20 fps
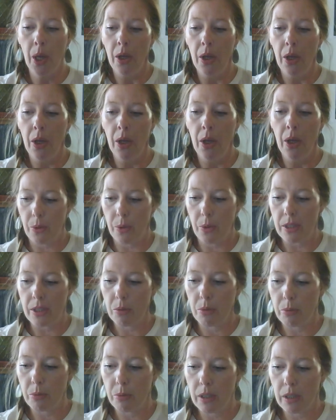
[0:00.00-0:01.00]
So it's a
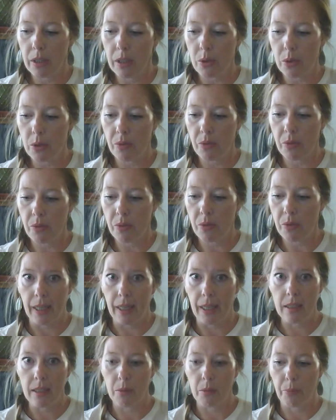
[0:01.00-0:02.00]
really useful way
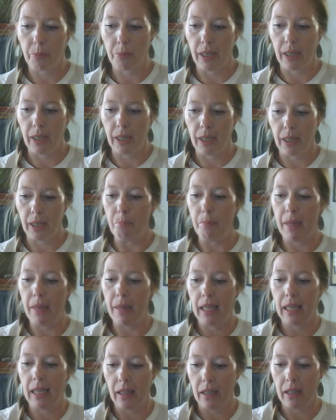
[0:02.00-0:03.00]
to bring in
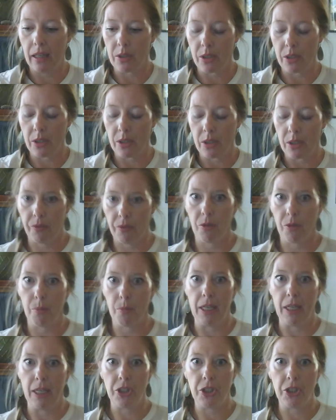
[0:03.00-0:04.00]
many layers of
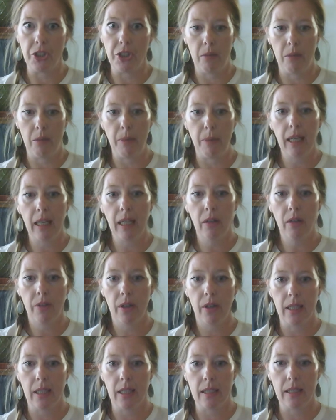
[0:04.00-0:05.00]
information and make it
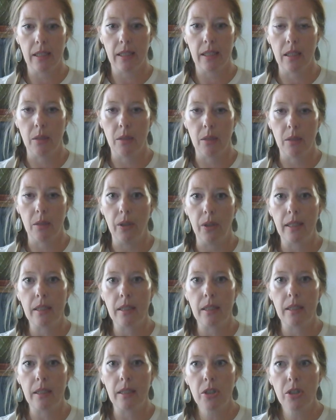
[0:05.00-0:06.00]
very accessible,
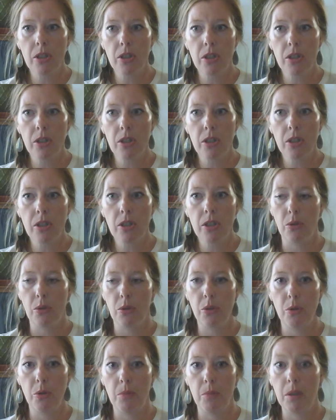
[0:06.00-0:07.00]
especially to those
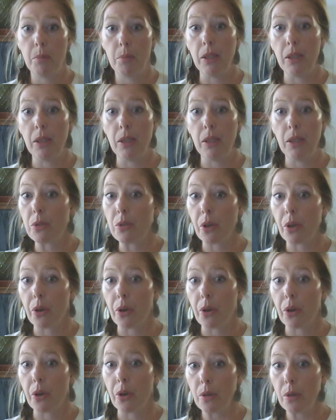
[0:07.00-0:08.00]
who may be new to
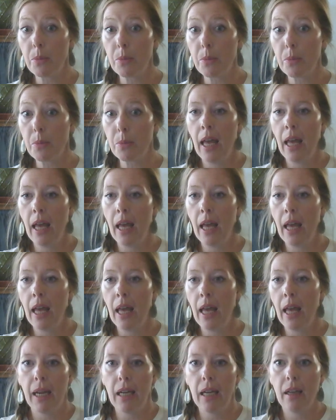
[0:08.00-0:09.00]
herbs and
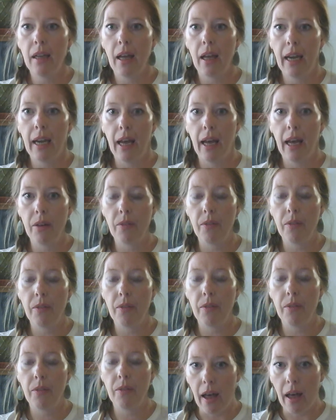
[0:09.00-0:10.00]
might not have a
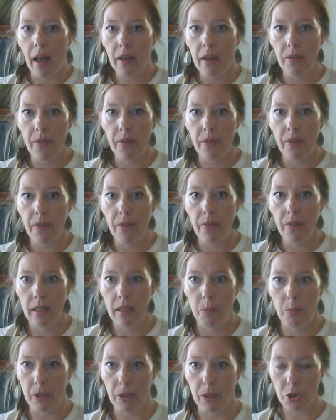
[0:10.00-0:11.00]
lot of
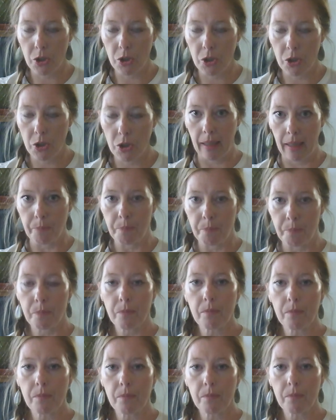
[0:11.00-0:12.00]
academic training,
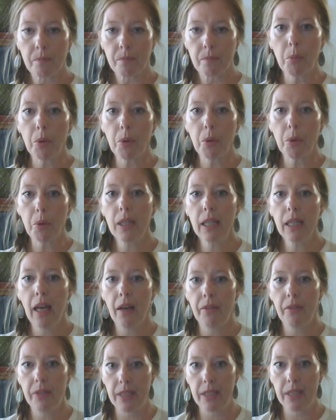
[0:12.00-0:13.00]
but really
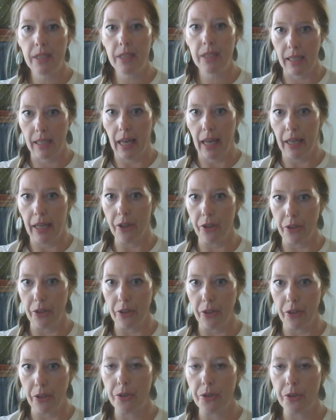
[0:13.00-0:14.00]
have a desire
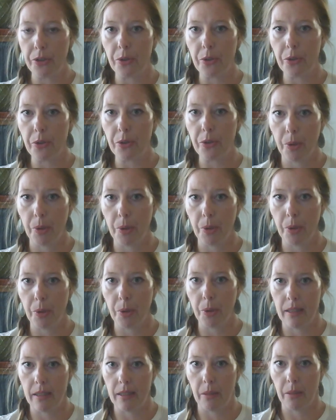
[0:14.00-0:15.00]
to use more
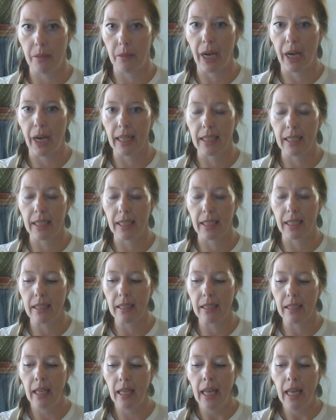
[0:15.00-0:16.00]
plants in practice.
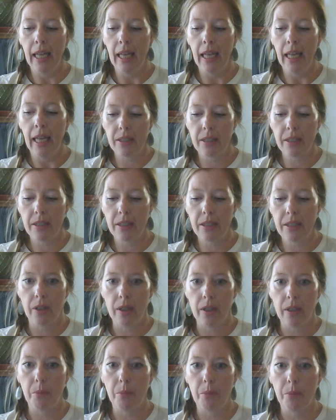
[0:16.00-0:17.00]
It's a
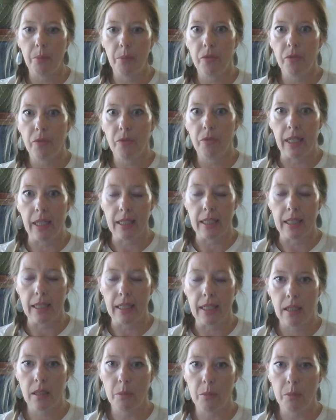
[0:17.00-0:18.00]
very, very
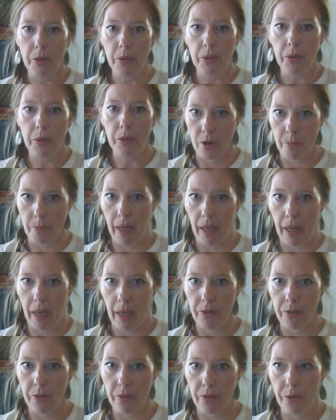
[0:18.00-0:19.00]
accessible format
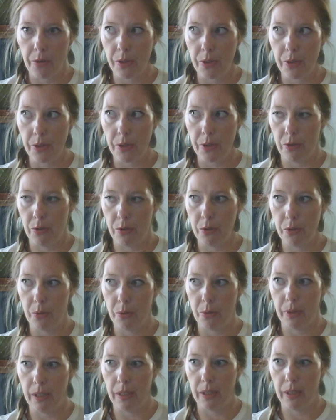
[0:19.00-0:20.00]
for those of you who
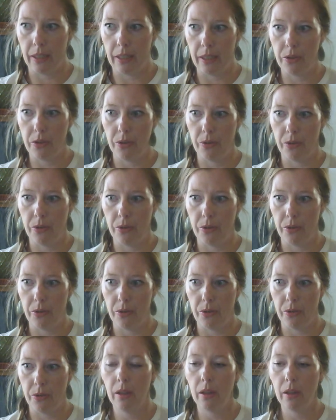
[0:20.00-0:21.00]
would like to
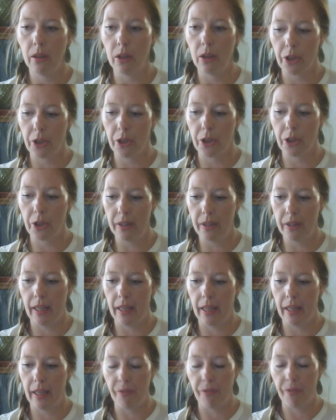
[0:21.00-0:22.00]
learn the
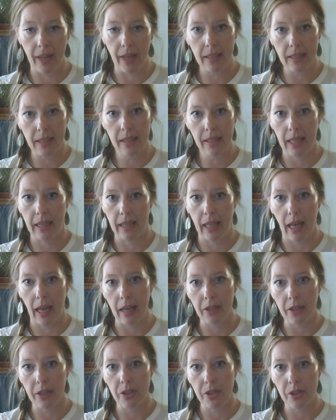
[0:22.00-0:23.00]
effects and the
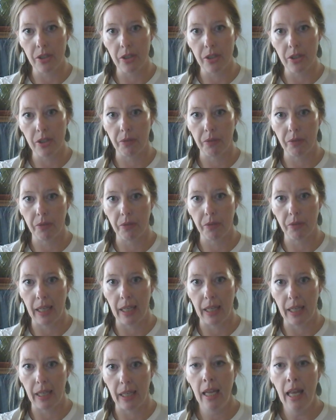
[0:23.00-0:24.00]
actions of different
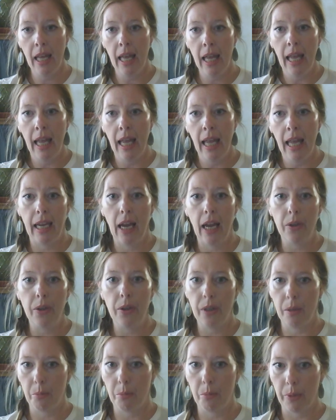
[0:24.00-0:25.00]
plants and how you
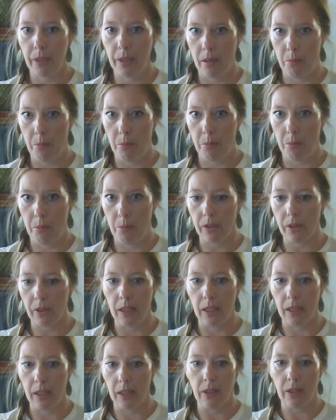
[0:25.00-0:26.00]
can bring them in for
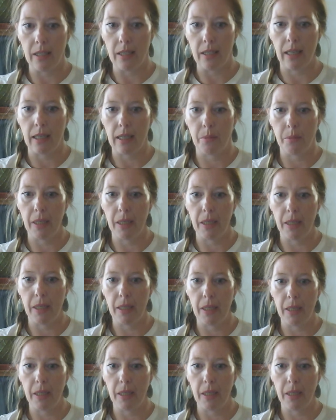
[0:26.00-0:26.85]
clinical assessment.